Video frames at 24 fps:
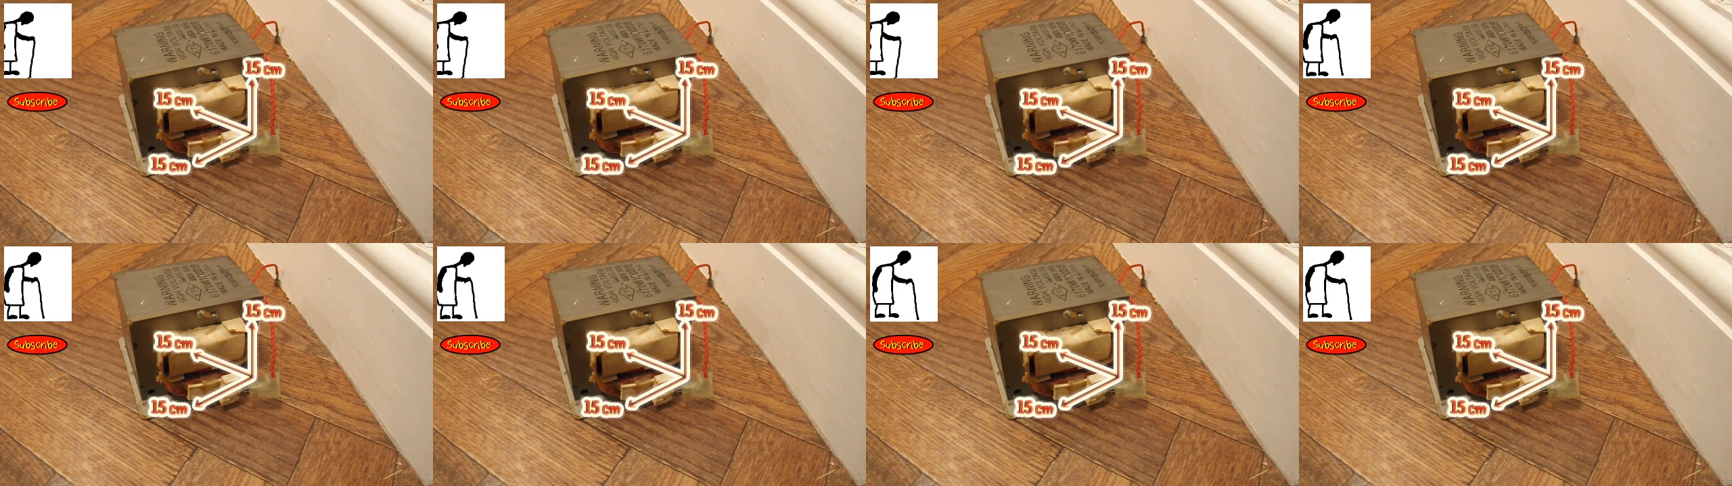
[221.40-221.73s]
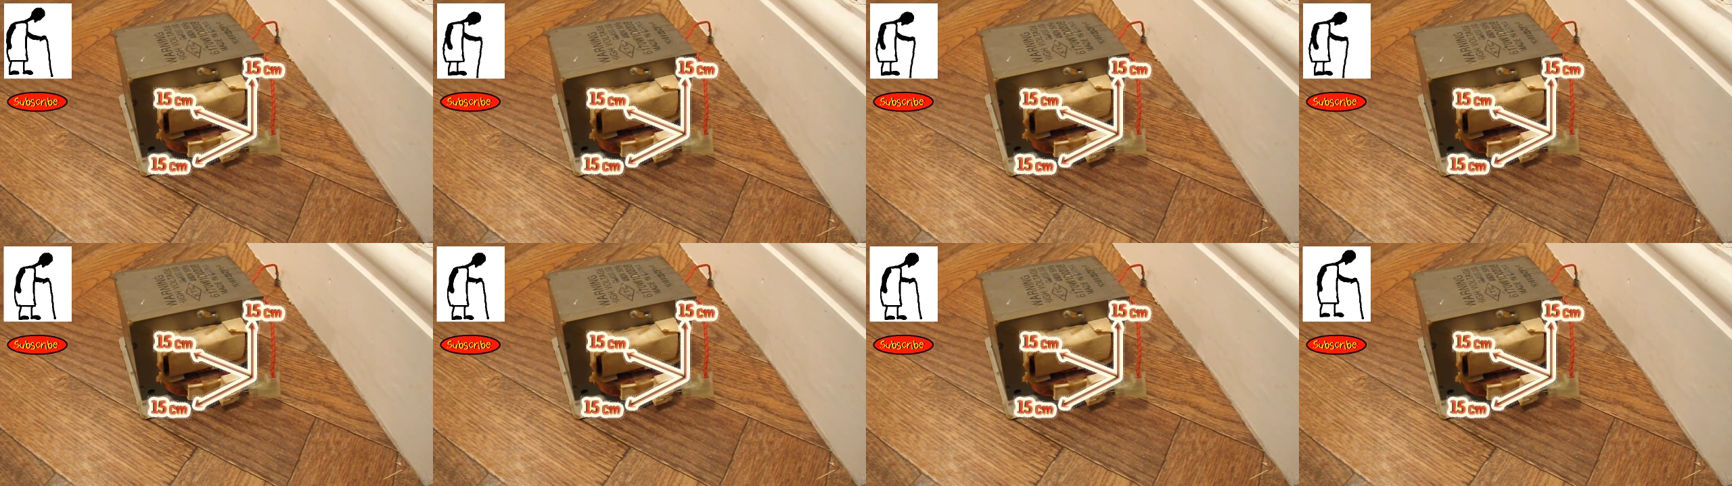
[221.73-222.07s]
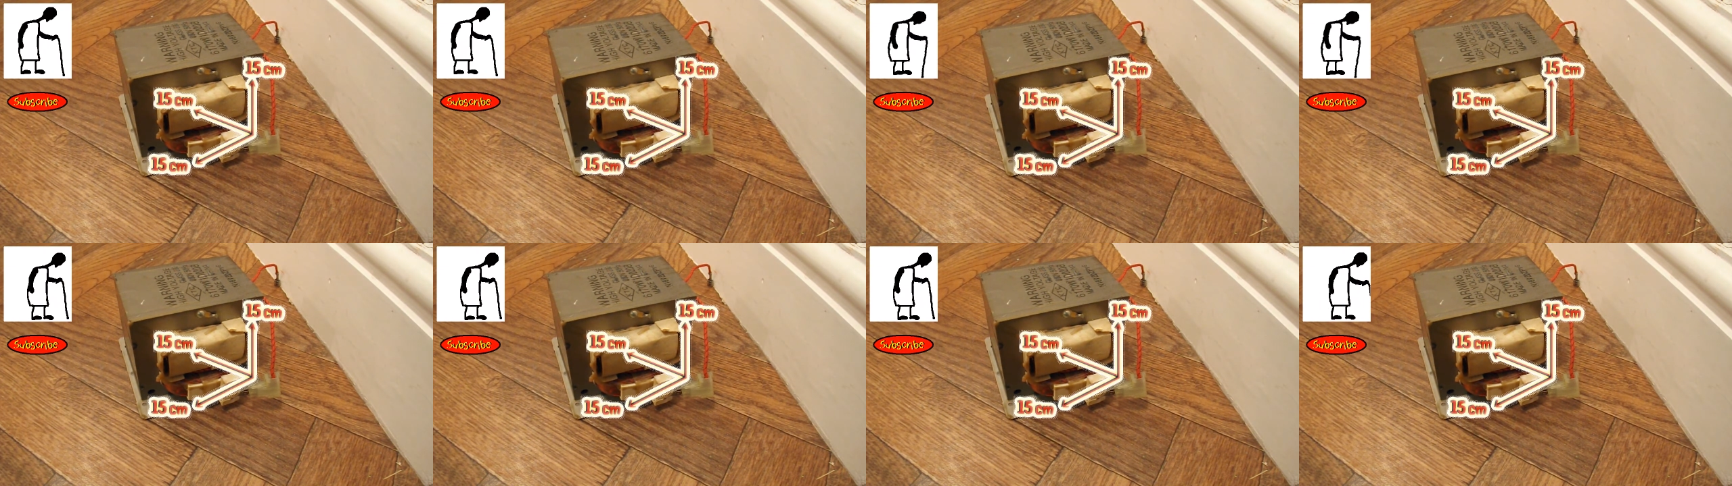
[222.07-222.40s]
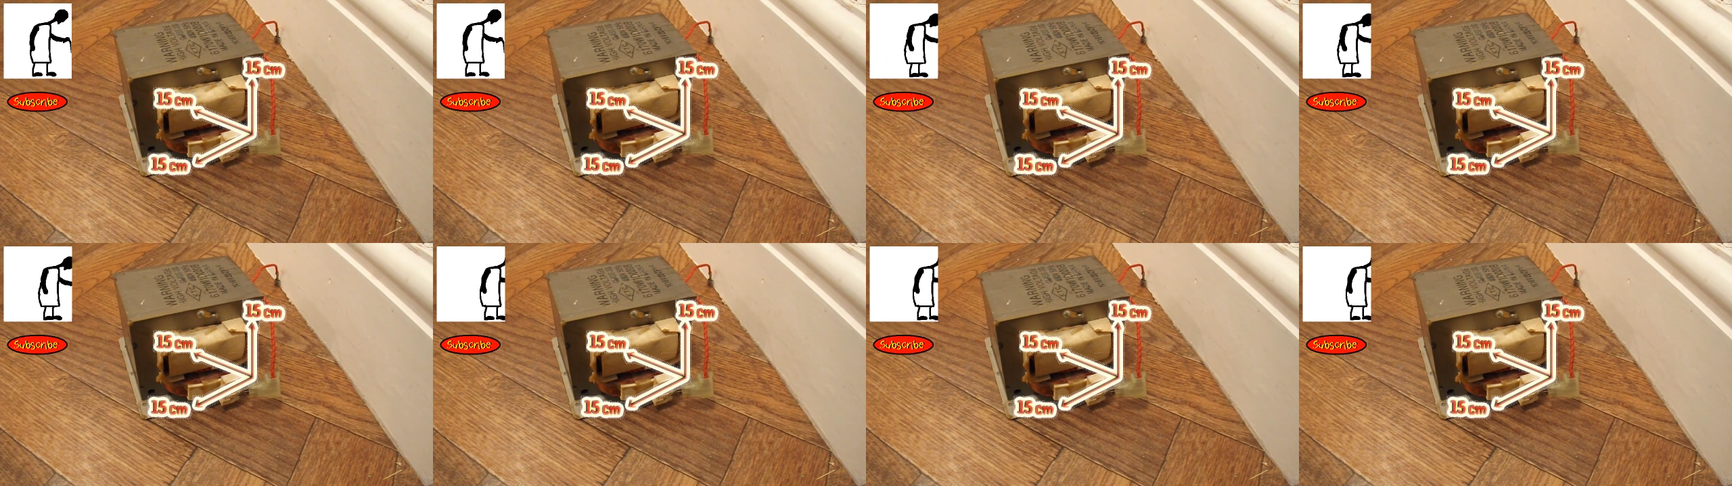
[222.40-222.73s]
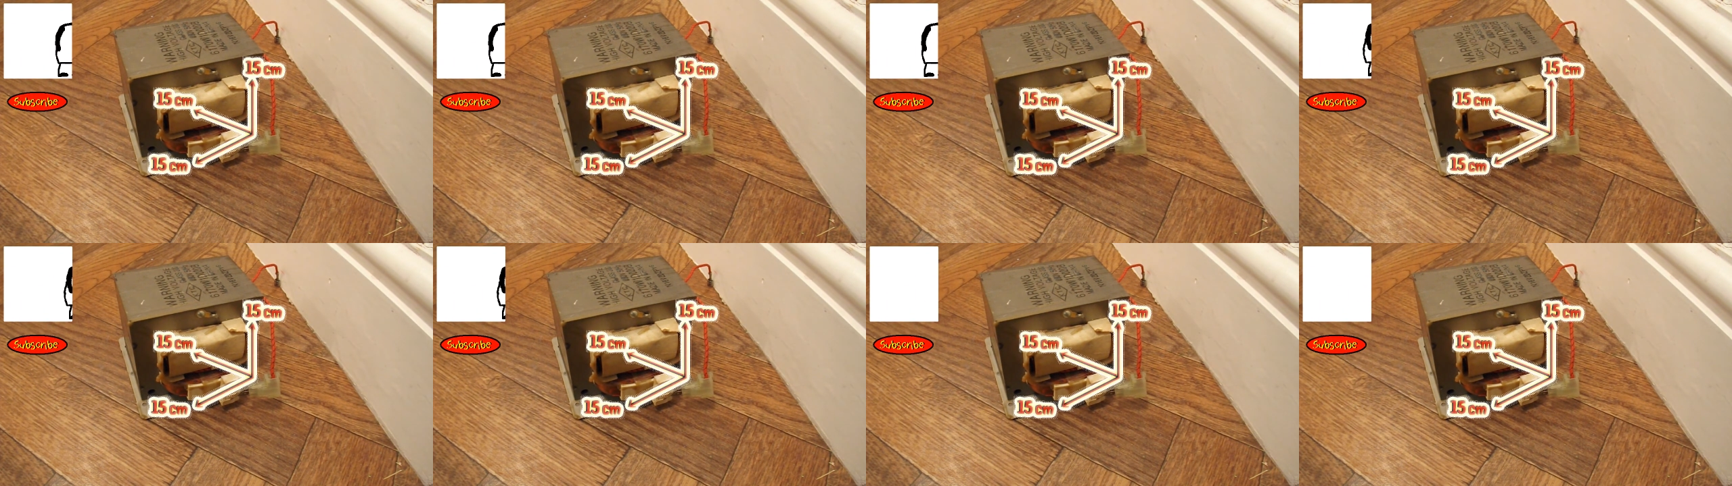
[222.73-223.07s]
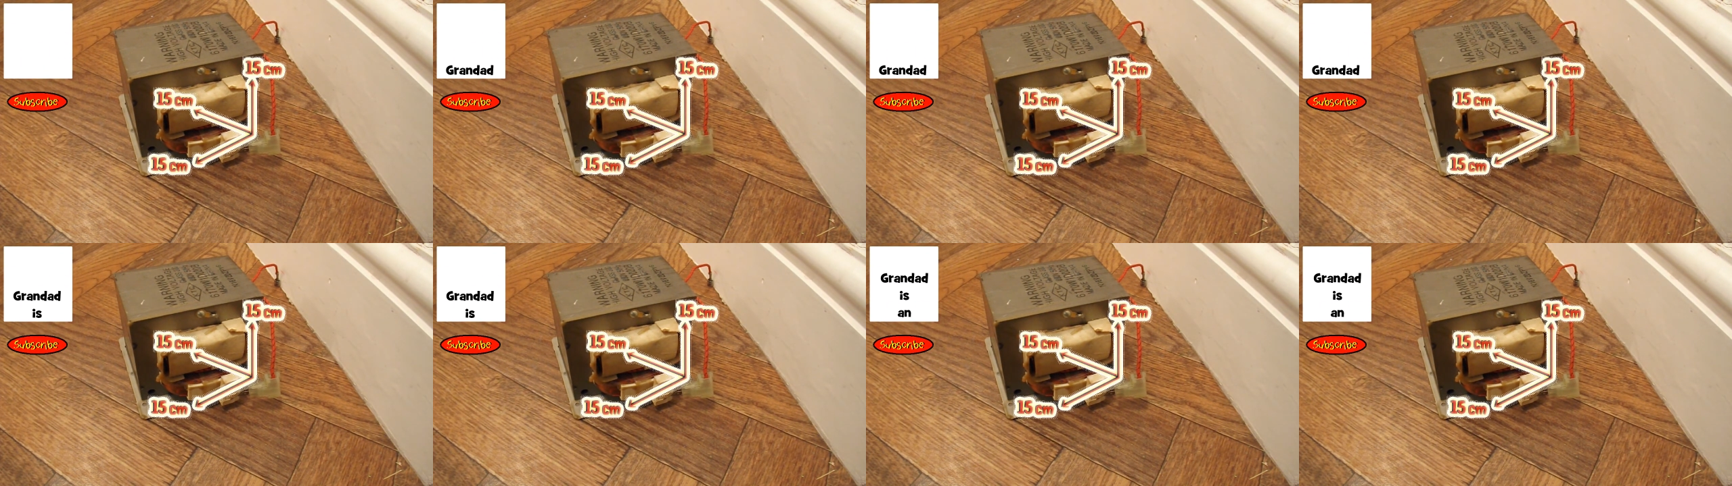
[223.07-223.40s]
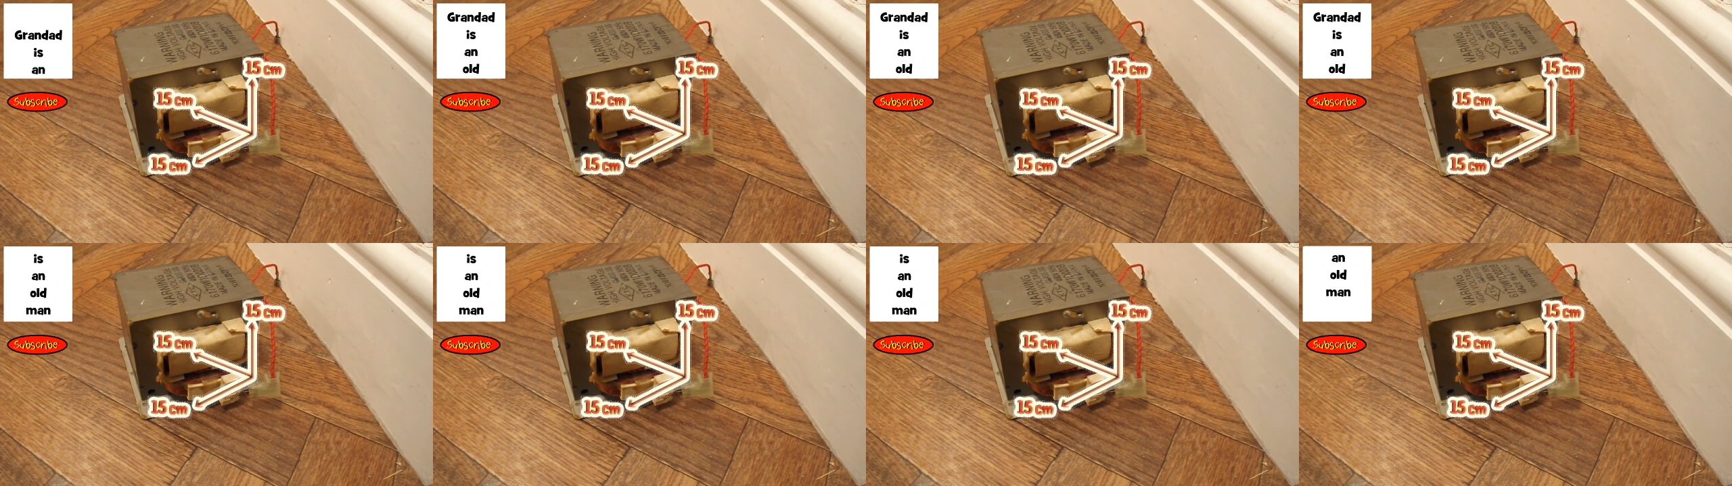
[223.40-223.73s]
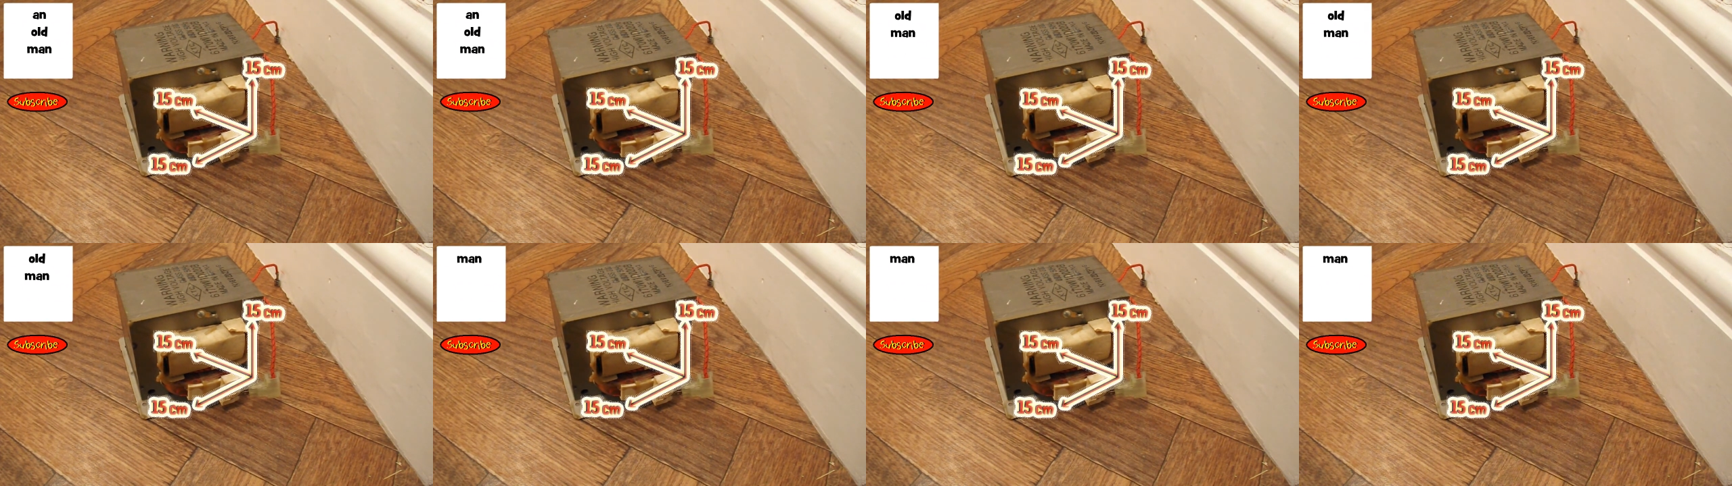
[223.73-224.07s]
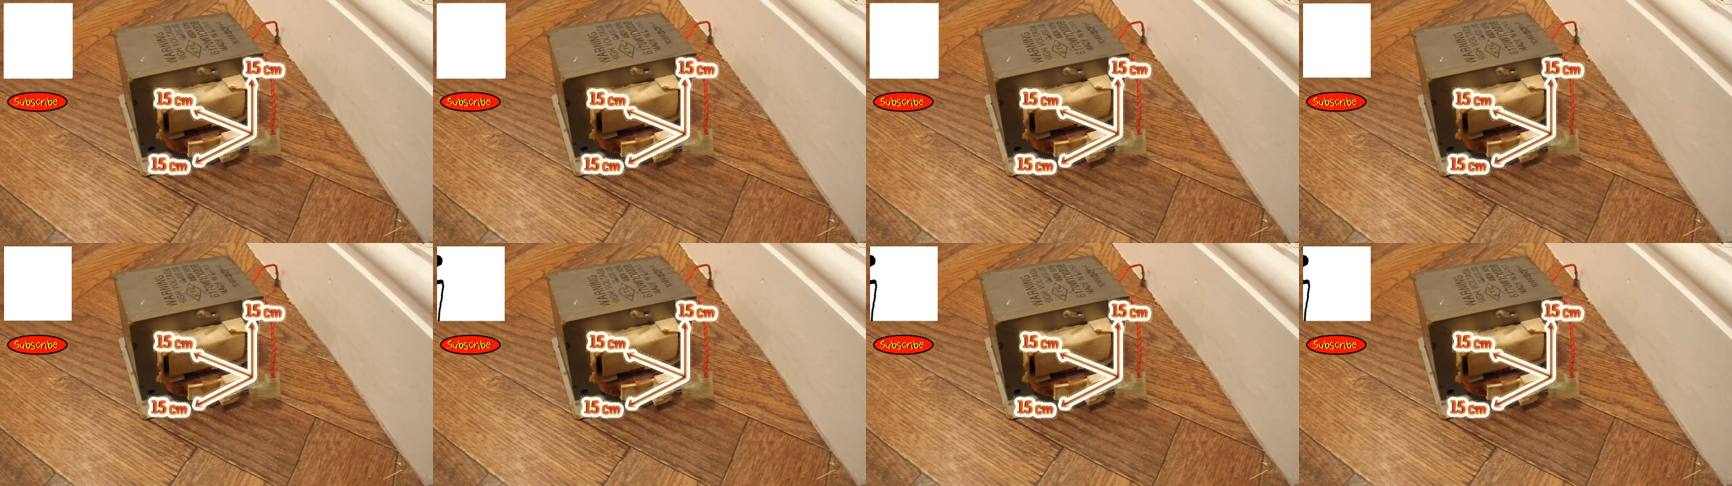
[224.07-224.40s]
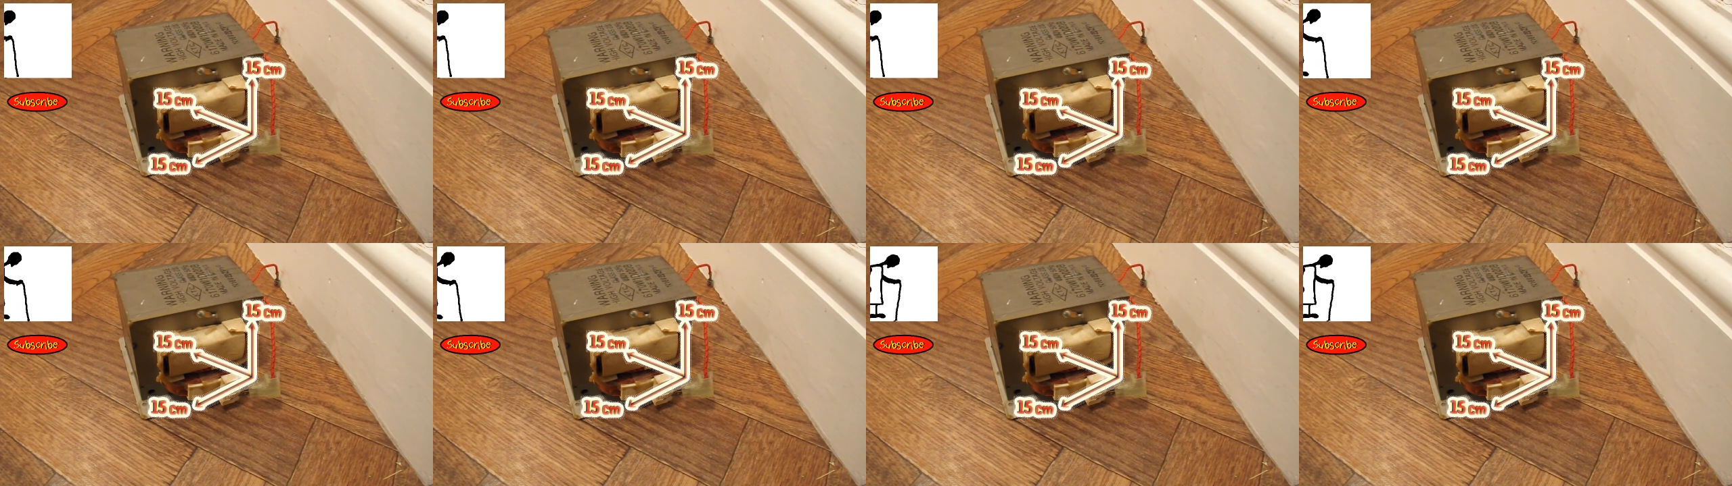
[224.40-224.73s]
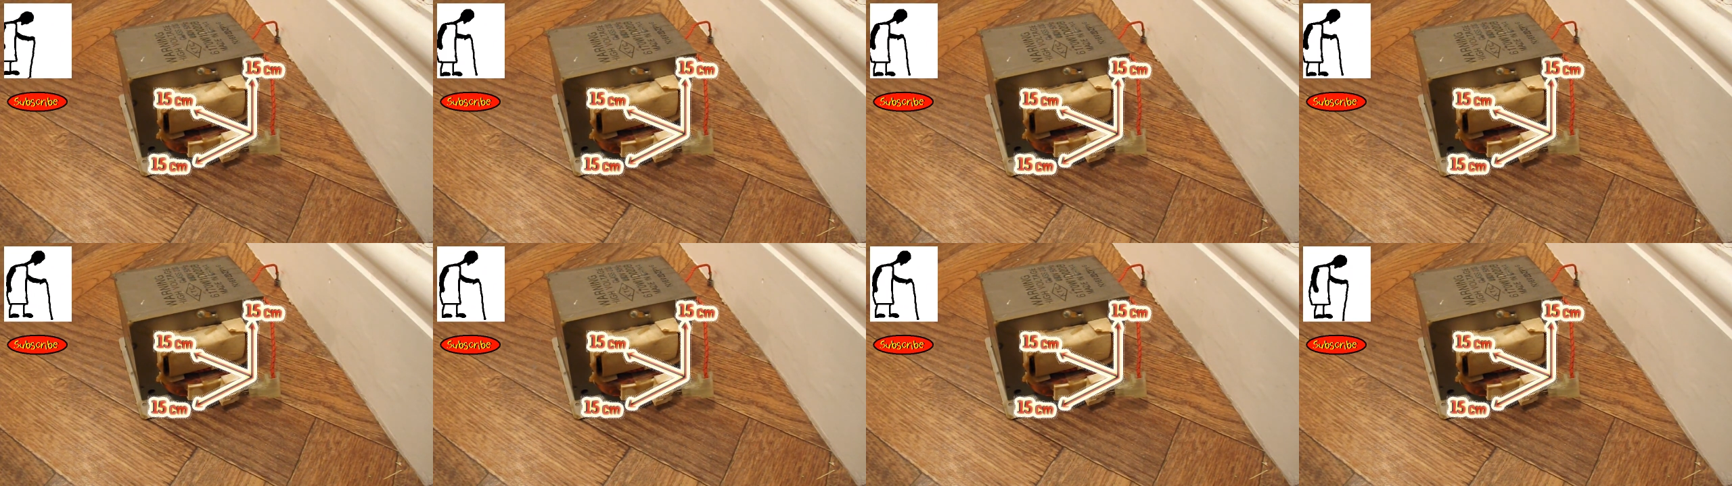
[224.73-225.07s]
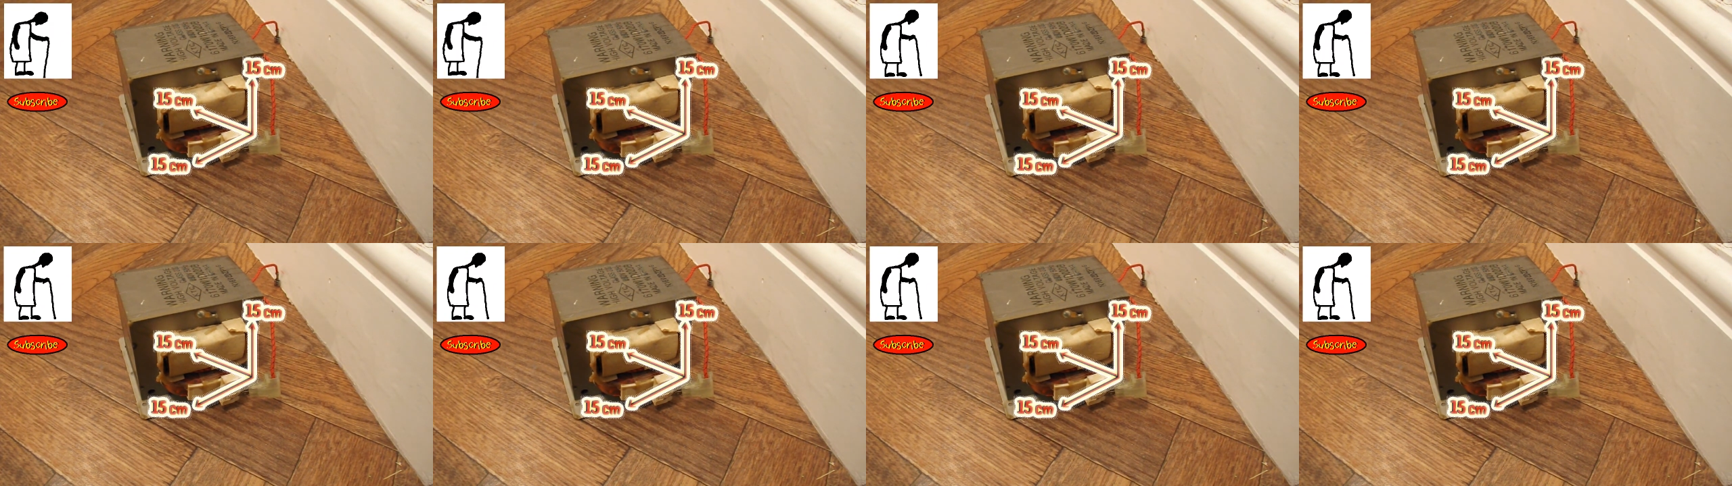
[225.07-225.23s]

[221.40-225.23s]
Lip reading: No face is visible, so there are no lips to read.